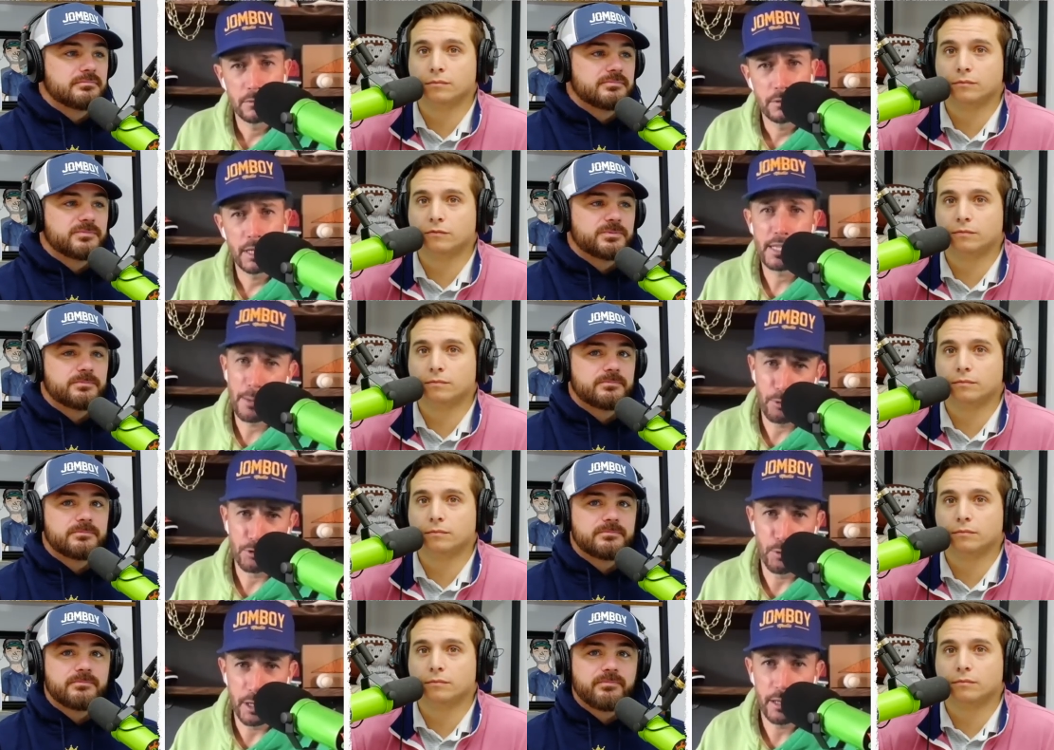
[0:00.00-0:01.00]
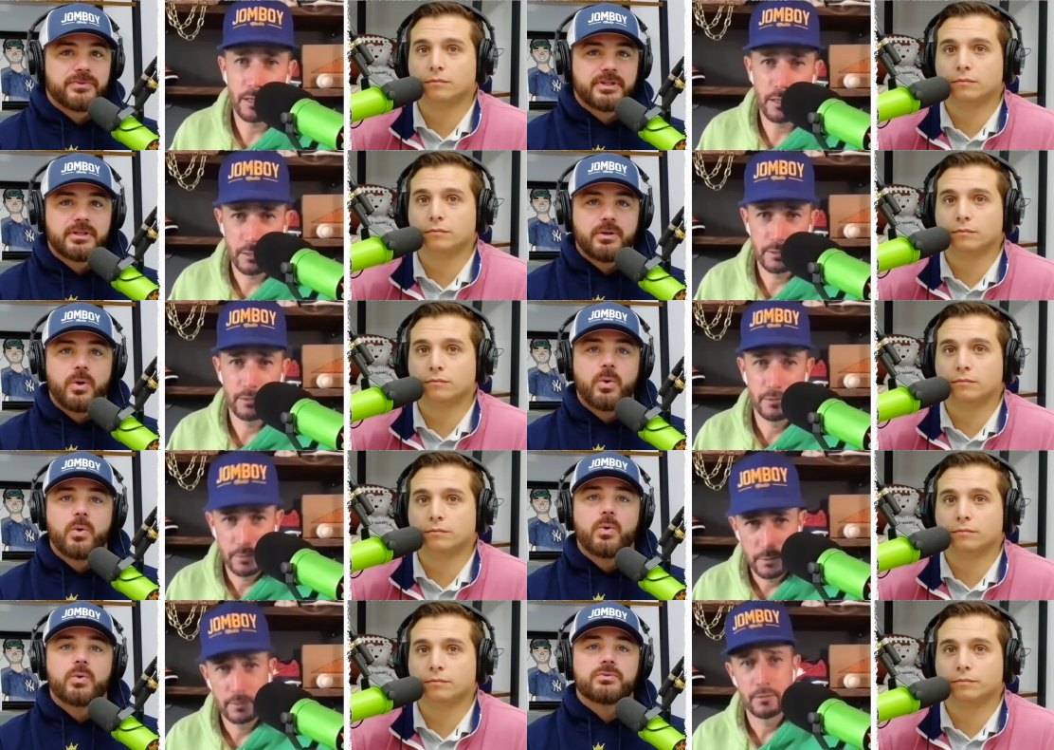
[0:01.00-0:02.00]
Speaker 1: It's April twentieth.
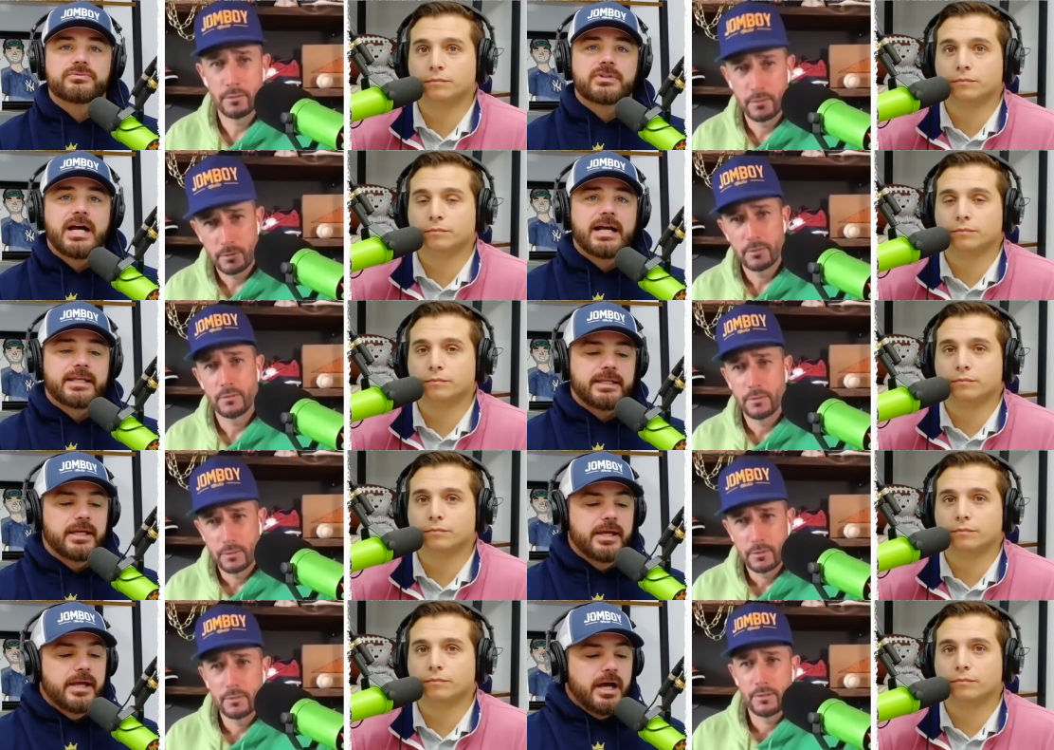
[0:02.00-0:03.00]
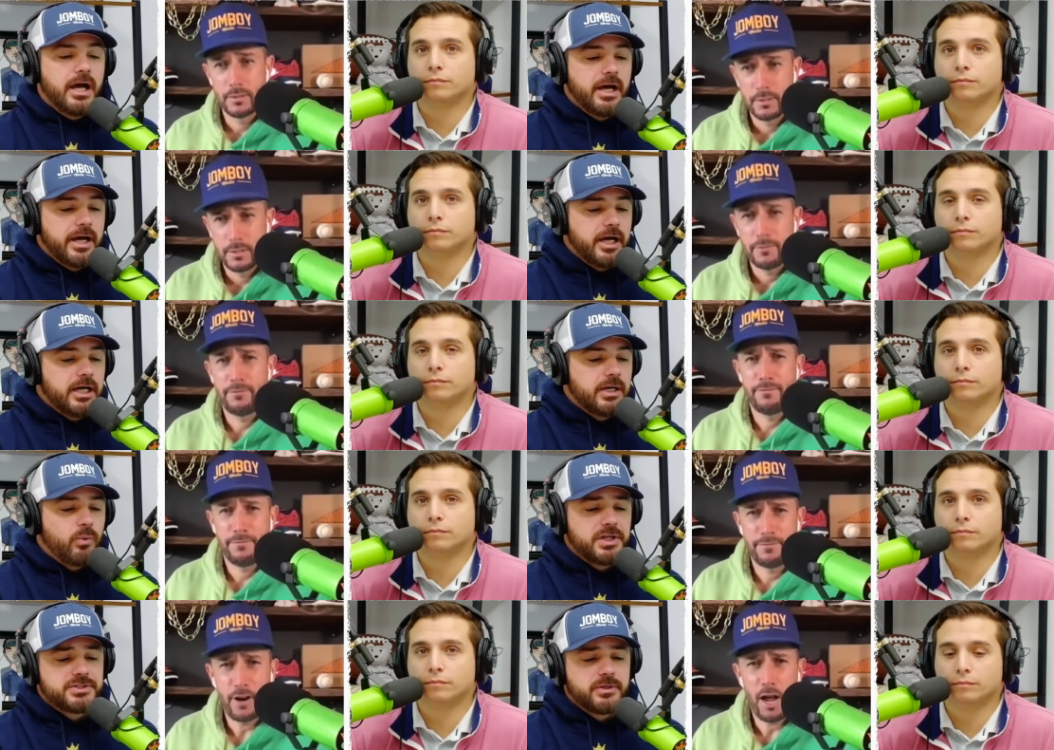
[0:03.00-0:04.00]
Speaker 2: Ooh, froggy. Uh,
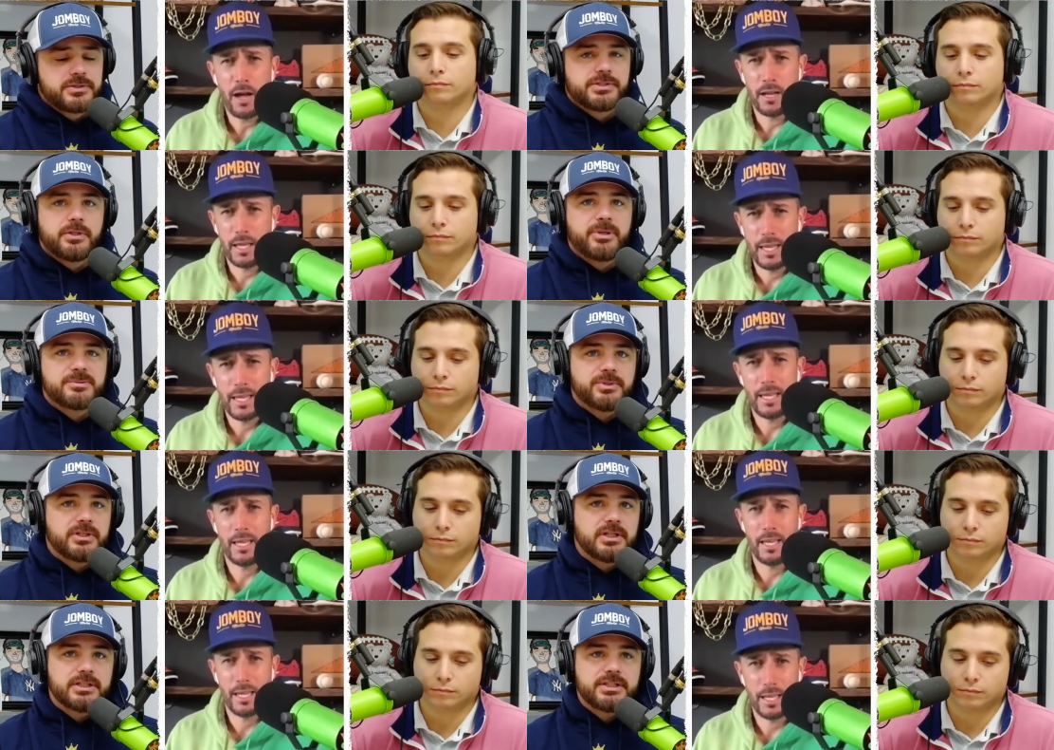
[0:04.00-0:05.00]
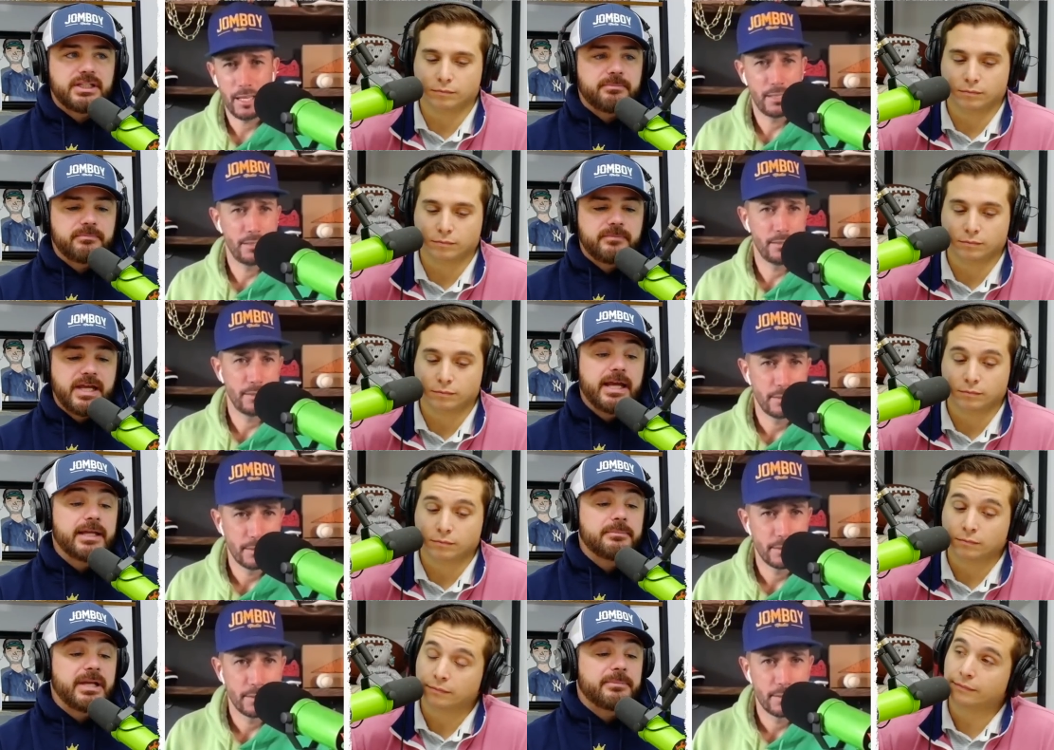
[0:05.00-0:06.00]
Juan Soto is still the best player on the team,
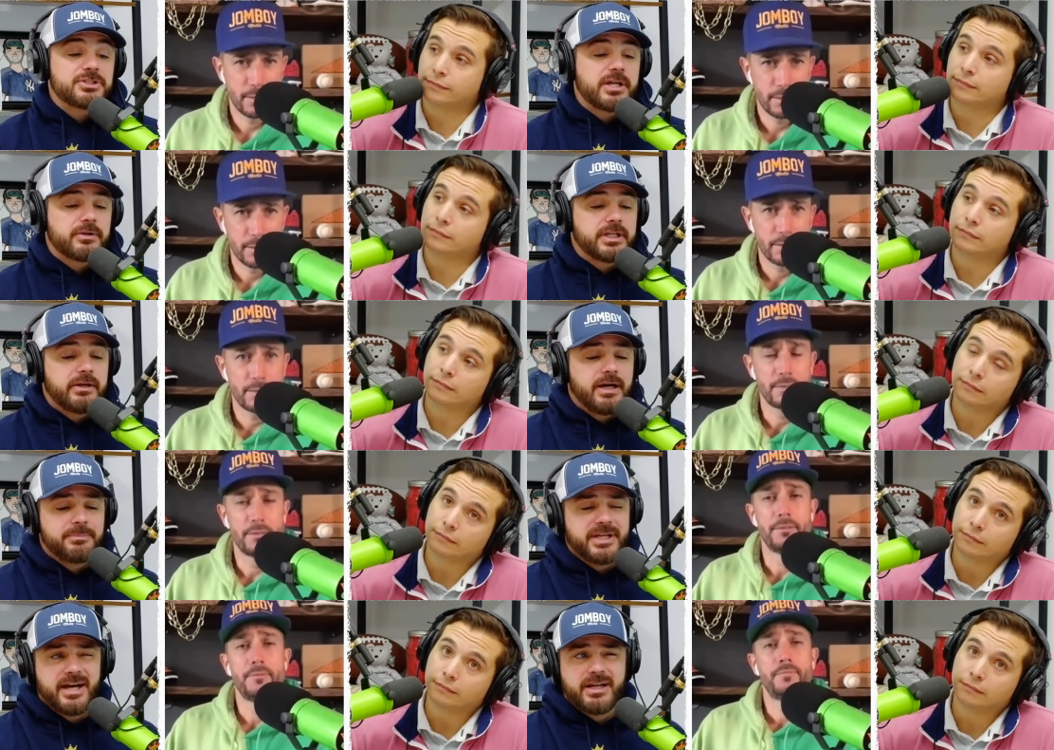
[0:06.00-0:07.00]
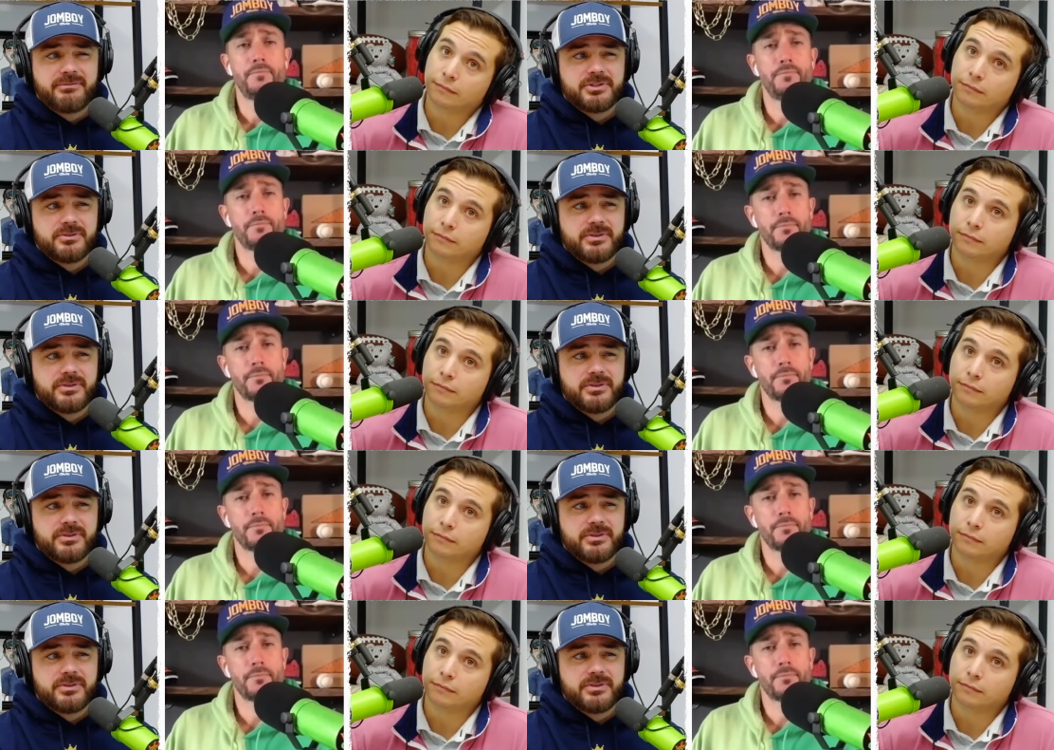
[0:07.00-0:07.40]
and Manny Machado can now opt out after